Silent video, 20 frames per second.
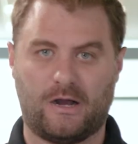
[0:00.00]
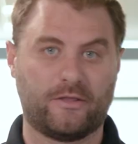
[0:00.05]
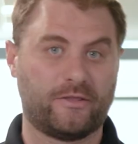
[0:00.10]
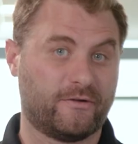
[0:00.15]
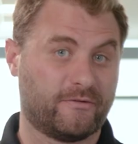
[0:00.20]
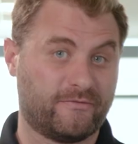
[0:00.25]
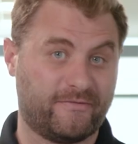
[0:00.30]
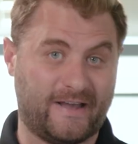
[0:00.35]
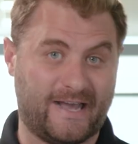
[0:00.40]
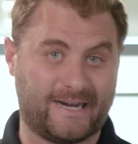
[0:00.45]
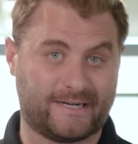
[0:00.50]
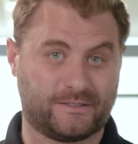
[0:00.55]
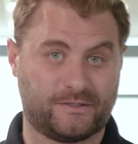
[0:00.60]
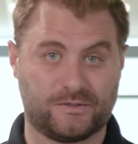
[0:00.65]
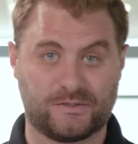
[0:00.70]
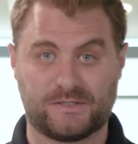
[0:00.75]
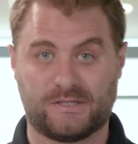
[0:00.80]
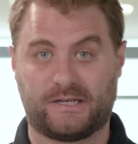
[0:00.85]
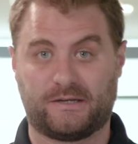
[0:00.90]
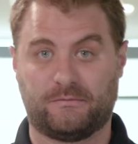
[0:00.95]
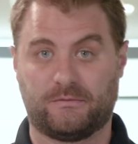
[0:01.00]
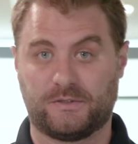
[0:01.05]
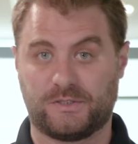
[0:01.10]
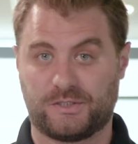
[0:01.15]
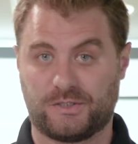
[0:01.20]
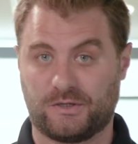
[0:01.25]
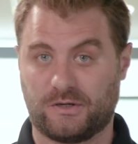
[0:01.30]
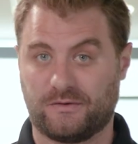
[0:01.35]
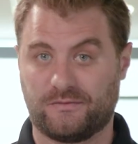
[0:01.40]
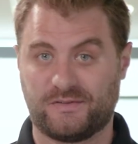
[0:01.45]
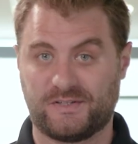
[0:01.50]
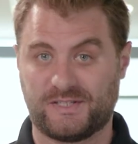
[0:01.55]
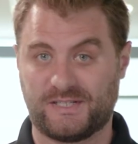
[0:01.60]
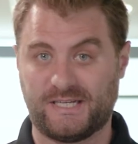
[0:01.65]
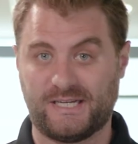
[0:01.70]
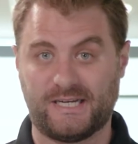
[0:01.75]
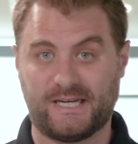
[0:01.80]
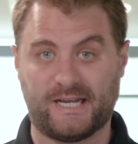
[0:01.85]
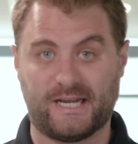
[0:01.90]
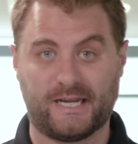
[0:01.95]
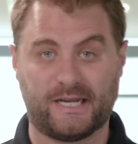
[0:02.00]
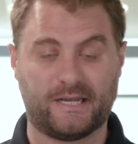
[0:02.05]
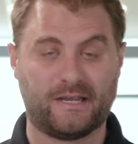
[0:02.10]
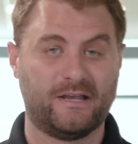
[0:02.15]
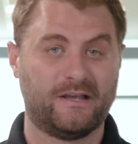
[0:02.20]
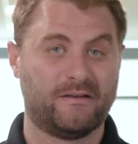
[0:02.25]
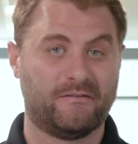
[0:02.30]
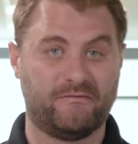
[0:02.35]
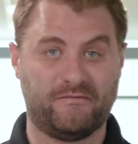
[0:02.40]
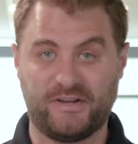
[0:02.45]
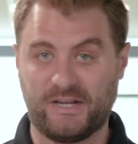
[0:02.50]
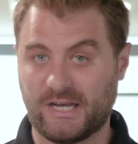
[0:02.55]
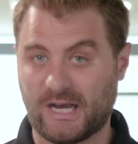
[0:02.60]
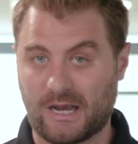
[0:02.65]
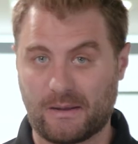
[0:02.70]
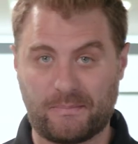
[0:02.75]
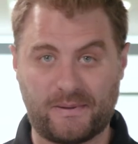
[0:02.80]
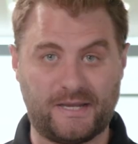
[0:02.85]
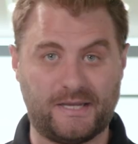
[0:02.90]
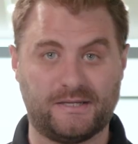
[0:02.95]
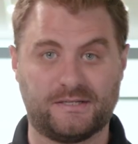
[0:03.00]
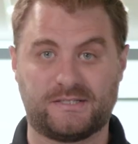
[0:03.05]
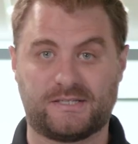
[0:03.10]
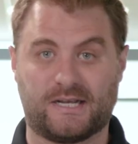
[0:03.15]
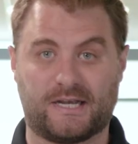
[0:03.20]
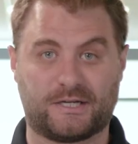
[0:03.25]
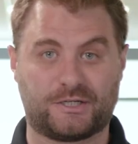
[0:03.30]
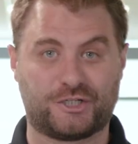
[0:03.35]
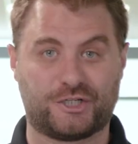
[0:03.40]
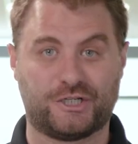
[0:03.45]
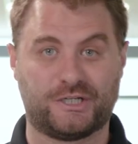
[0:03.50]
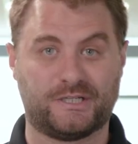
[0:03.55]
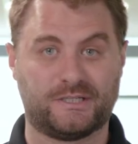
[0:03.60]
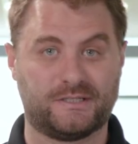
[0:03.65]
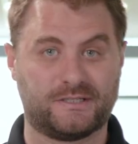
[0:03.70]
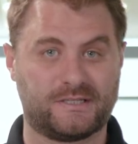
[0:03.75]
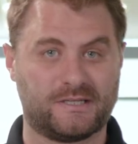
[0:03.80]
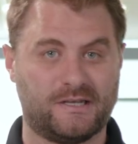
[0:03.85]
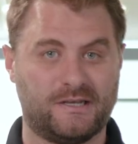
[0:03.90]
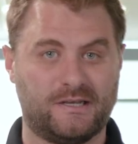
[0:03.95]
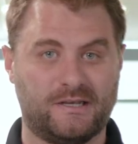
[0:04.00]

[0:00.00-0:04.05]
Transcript: other factors like reserved seating, V I P sections,